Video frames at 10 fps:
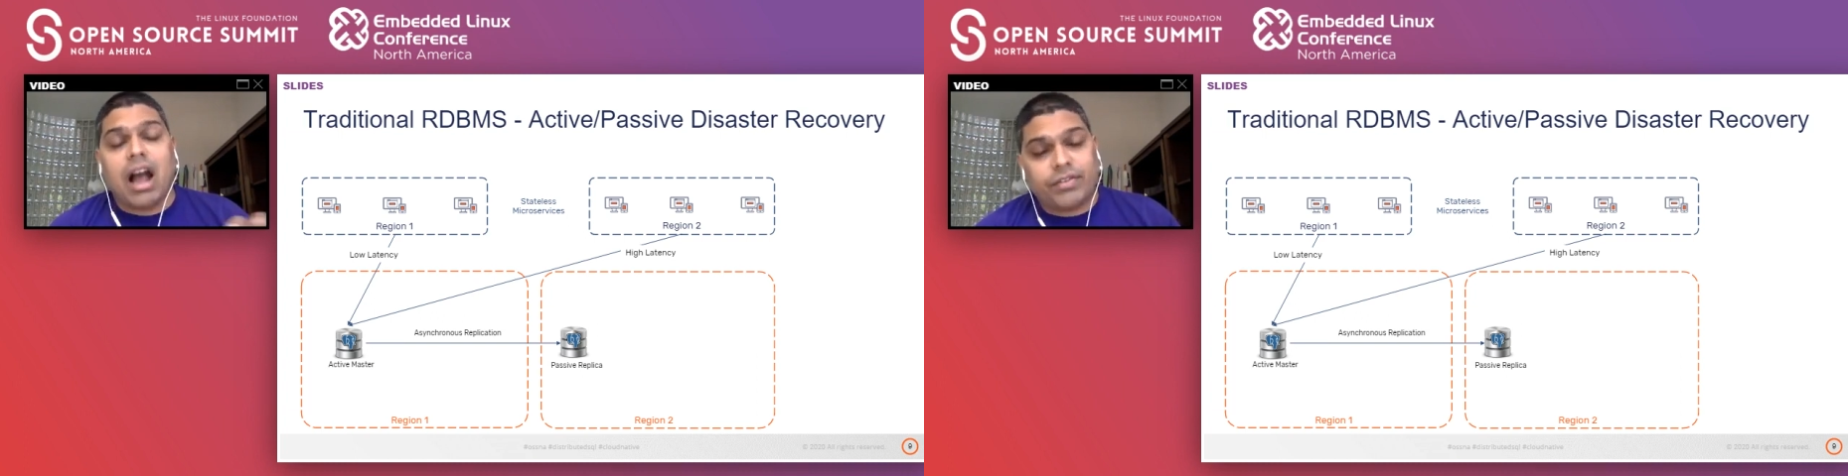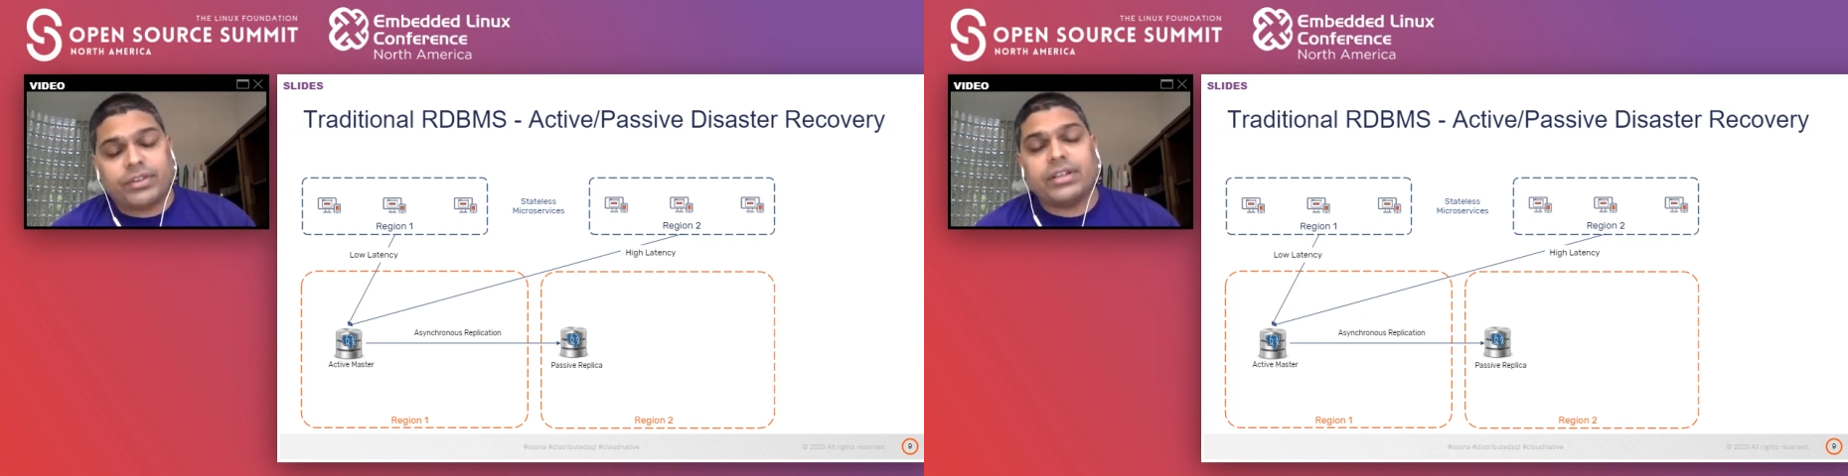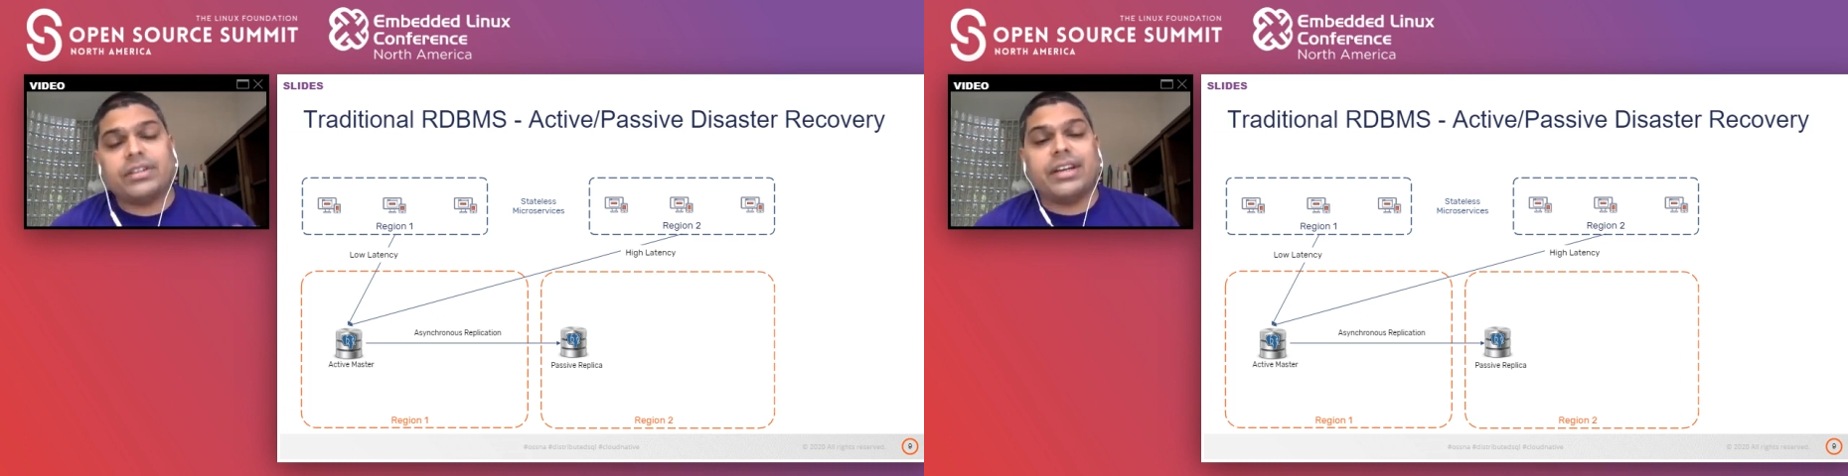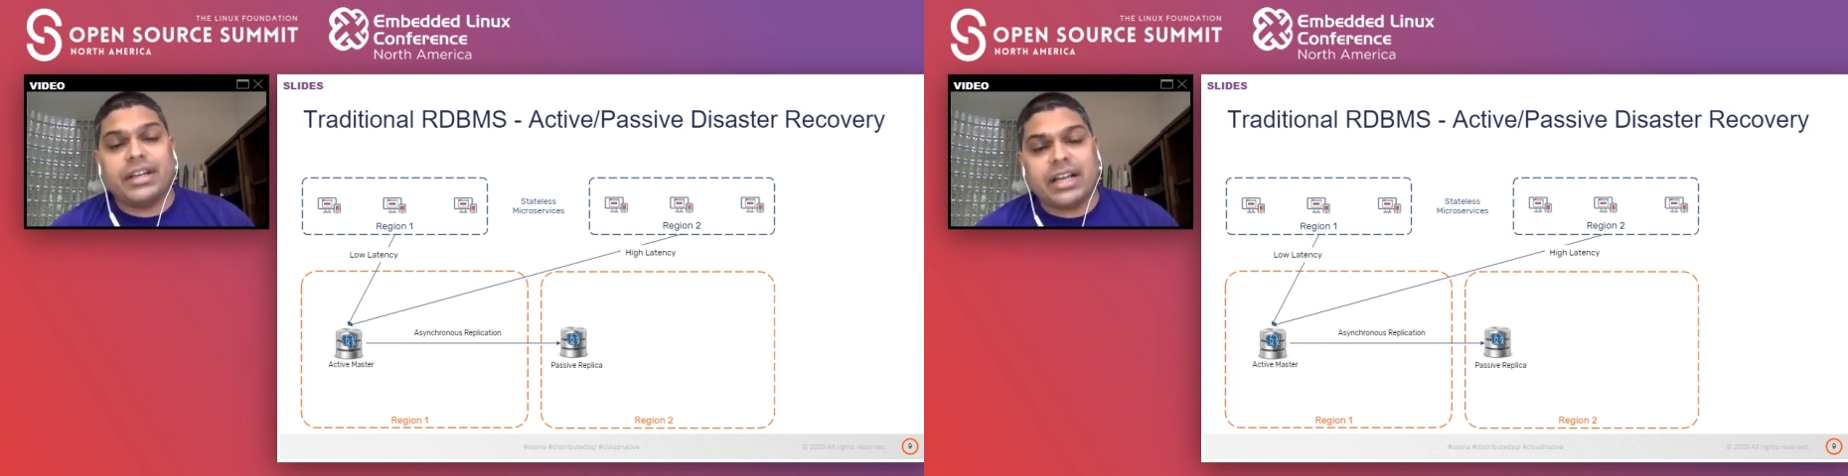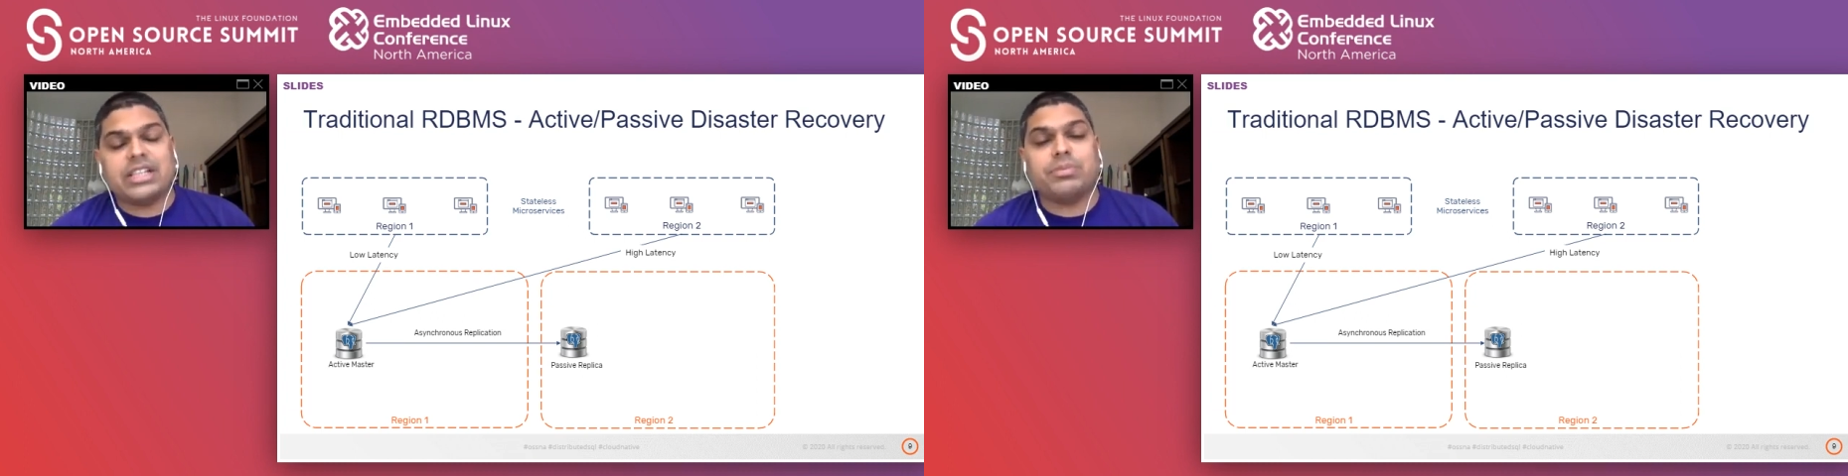after the
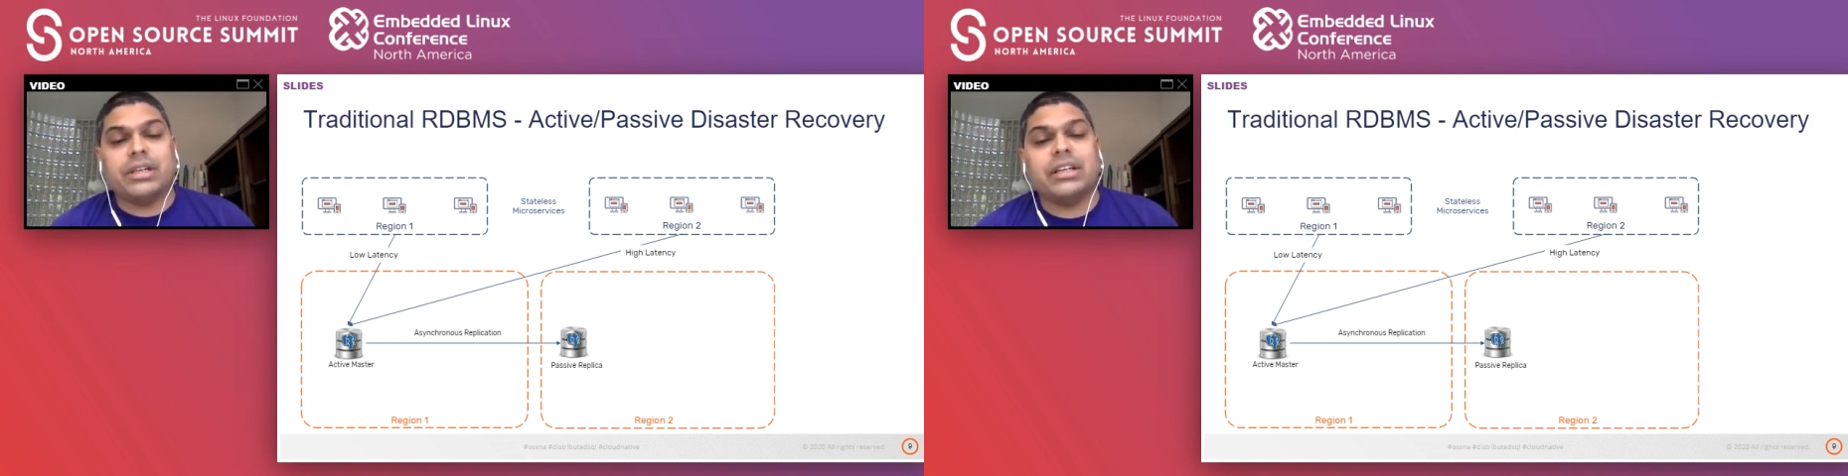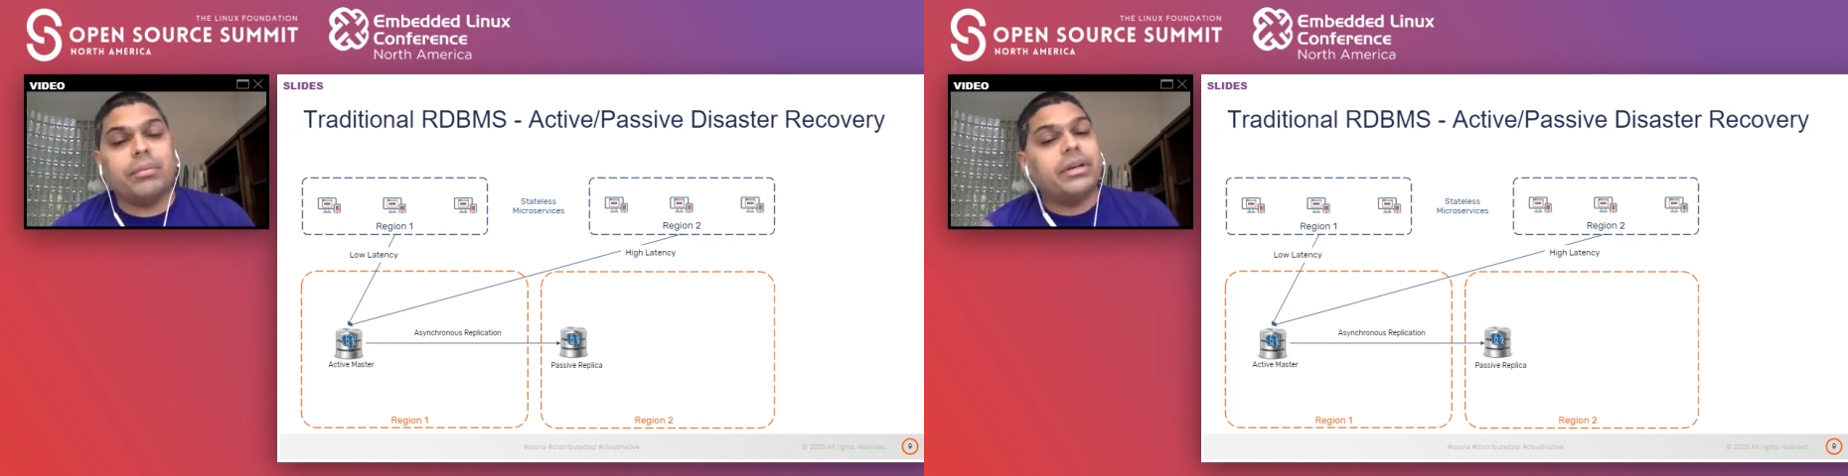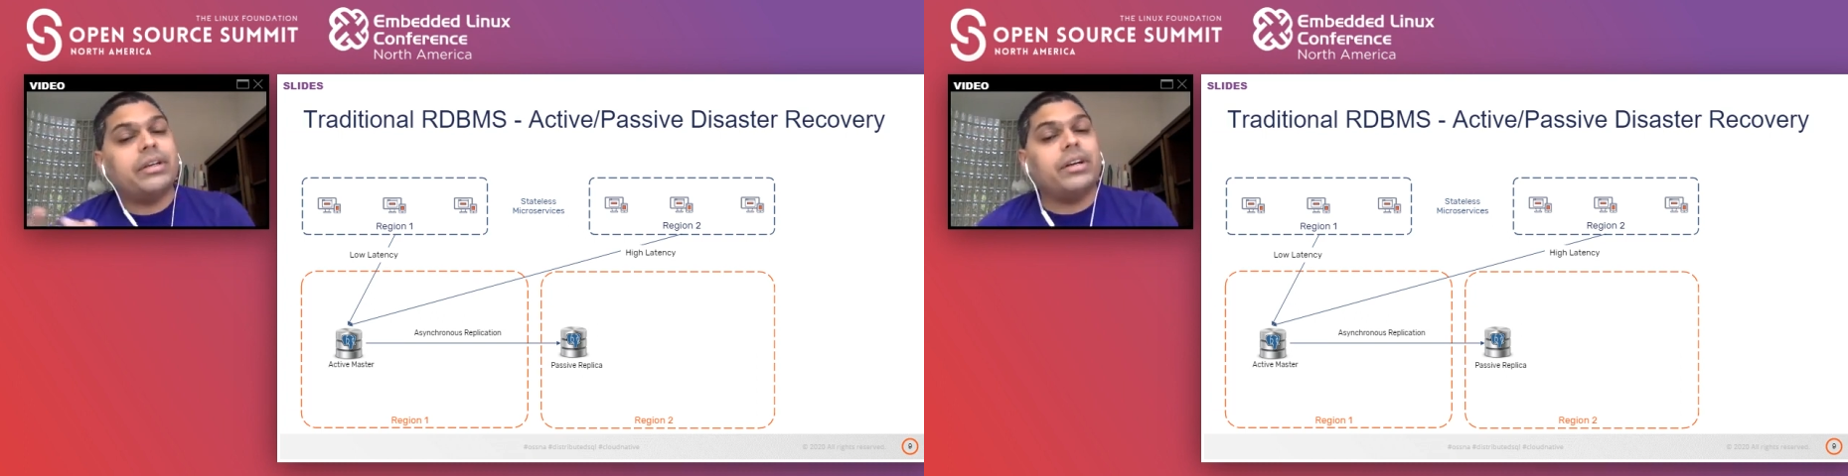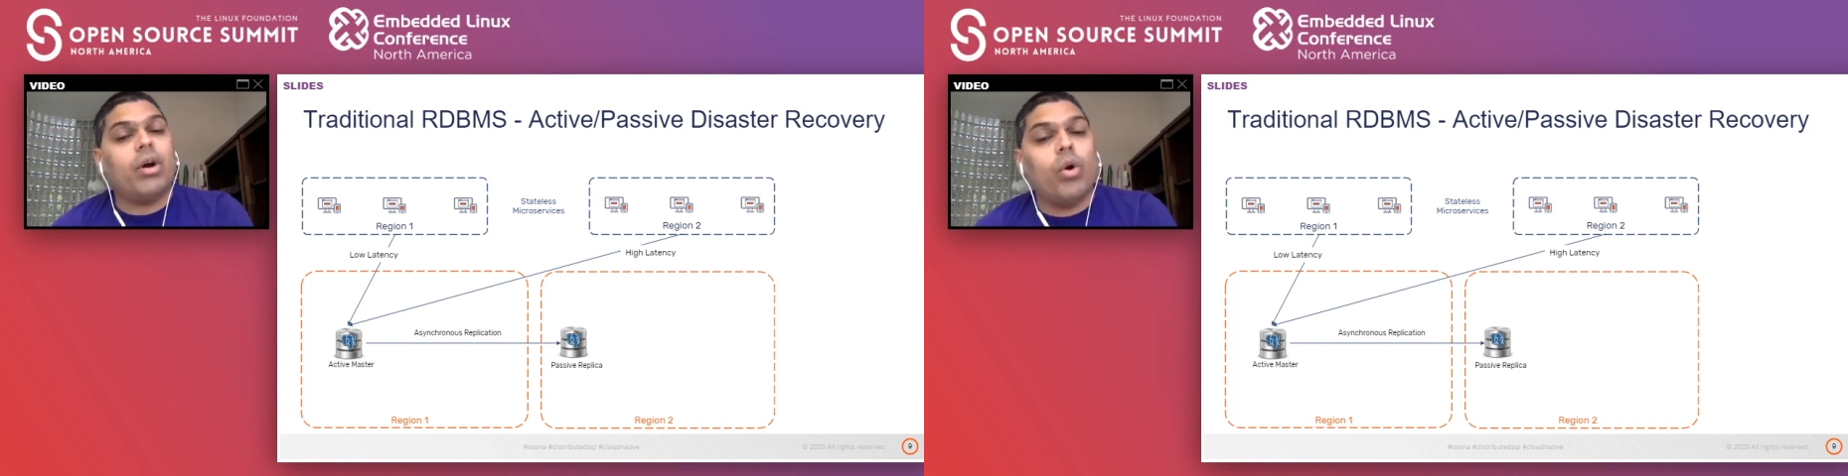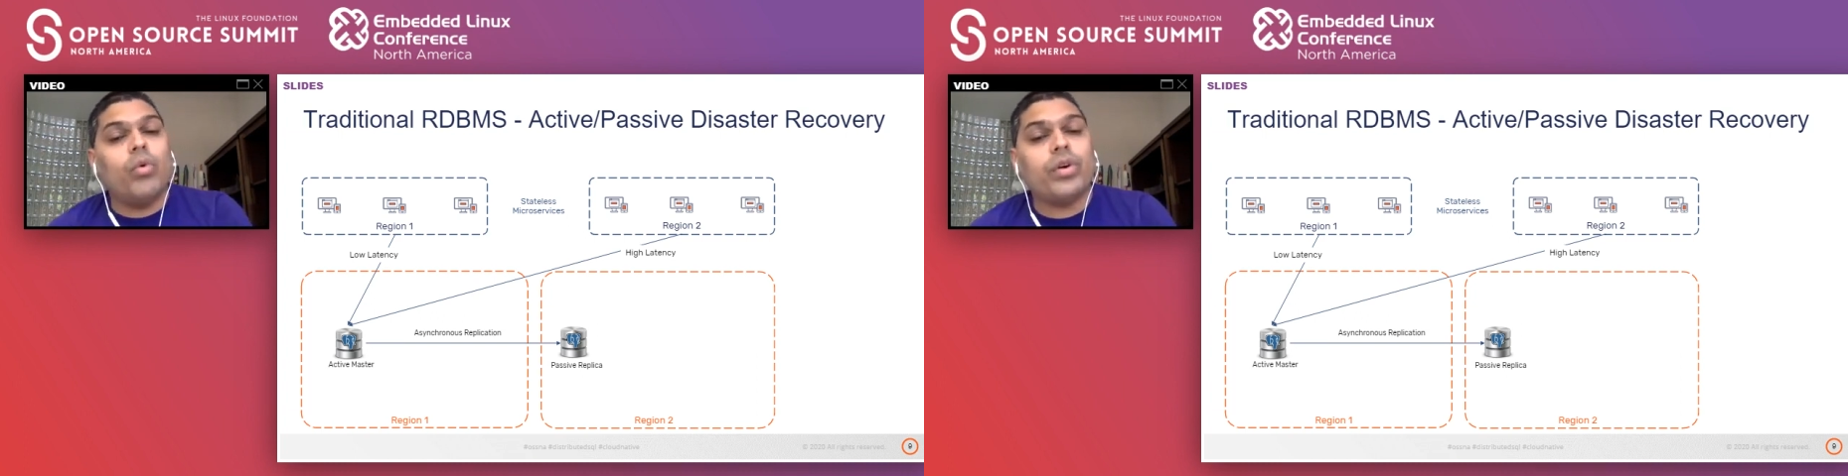data has been committed
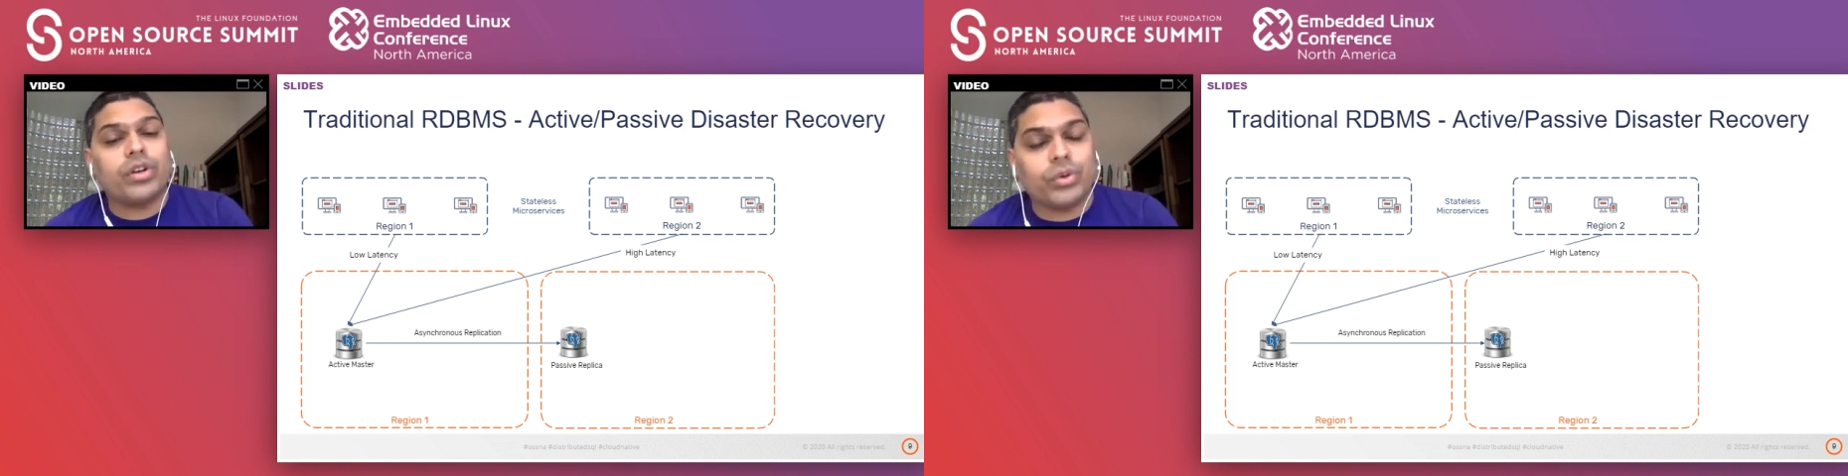over